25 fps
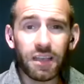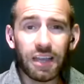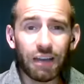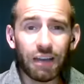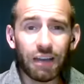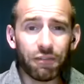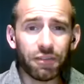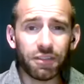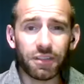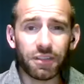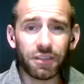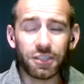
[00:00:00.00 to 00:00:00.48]

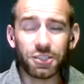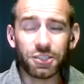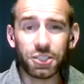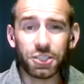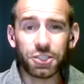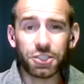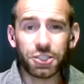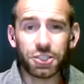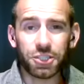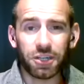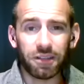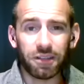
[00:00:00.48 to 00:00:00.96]
everything
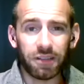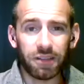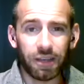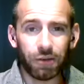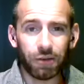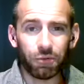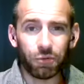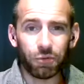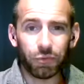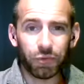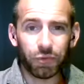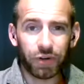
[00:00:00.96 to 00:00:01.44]
just shut
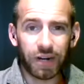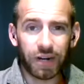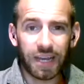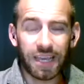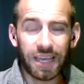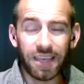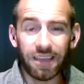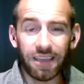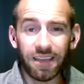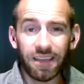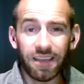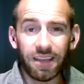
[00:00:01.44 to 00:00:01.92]
down
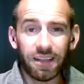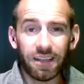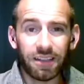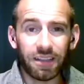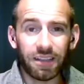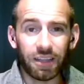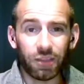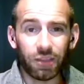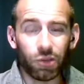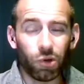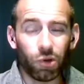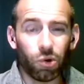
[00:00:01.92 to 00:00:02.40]
overnight.
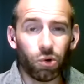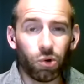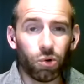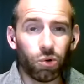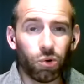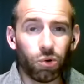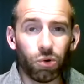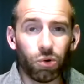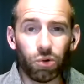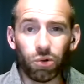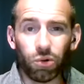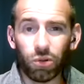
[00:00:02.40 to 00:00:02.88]
Like the
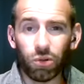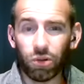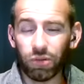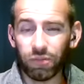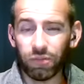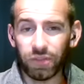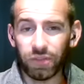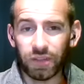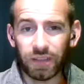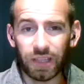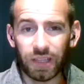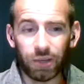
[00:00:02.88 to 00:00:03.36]
whole
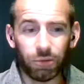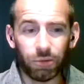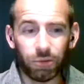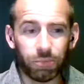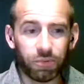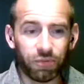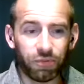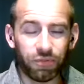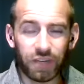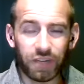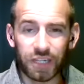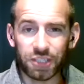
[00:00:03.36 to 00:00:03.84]
of the legal
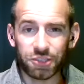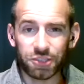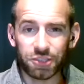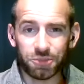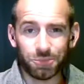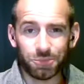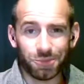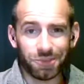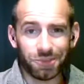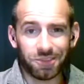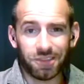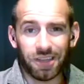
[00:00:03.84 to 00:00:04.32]

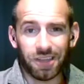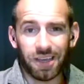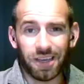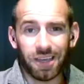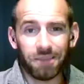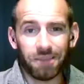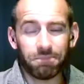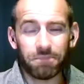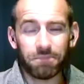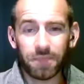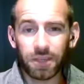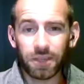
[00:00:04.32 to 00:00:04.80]
profession was
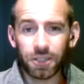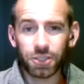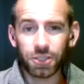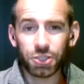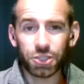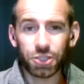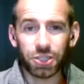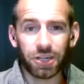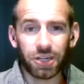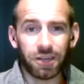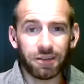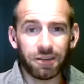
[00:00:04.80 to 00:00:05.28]
like
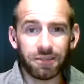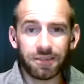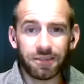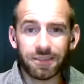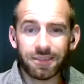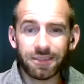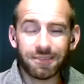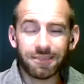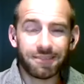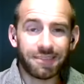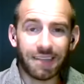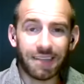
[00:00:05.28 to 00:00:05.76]
shut.
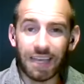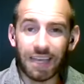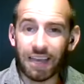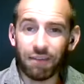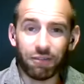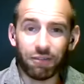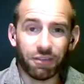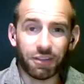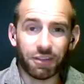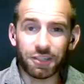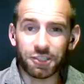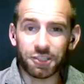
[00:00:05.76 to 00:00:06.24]

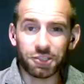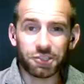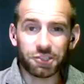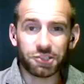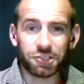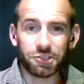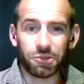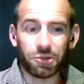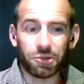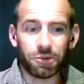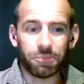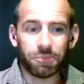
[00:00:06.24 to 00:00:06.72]
Everything just
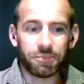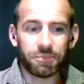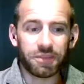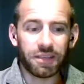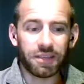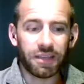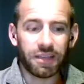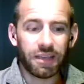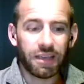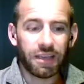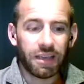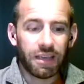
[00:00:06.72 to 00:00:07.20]
stopped.
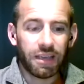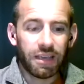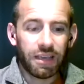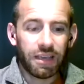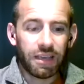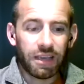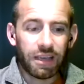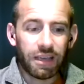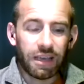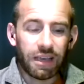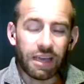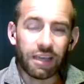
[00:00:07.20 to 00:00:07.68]

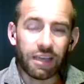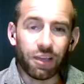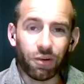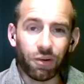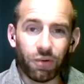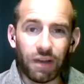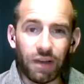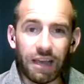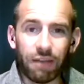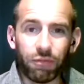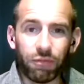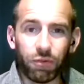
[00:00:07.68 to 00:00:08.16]
You
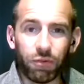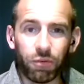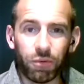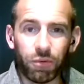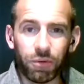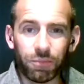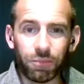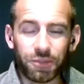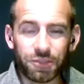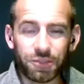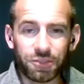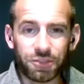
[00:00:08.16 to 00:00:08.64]
know,
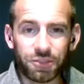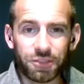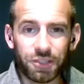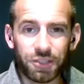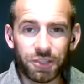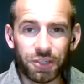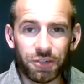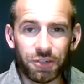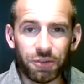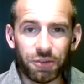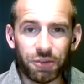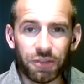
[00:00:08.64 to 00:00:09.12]
everyone was,
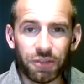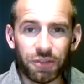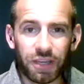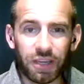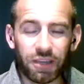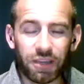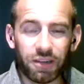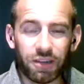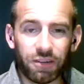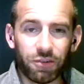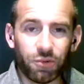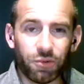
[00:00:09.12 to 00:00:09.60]
you know,
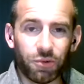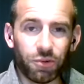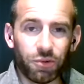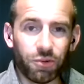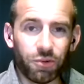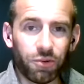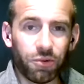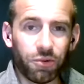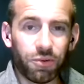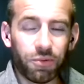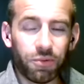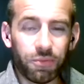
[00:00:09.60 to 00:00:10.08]
thinking, oh
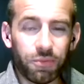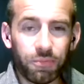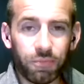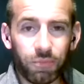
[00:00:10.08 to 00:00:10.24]
no,